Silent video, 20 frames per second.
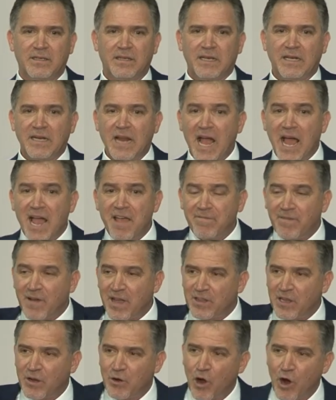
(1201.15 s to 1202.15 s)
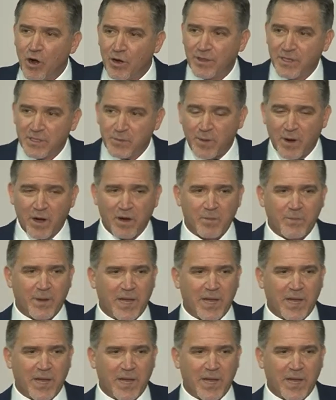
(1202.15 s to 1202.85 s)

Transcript: And Haifa in the north is part of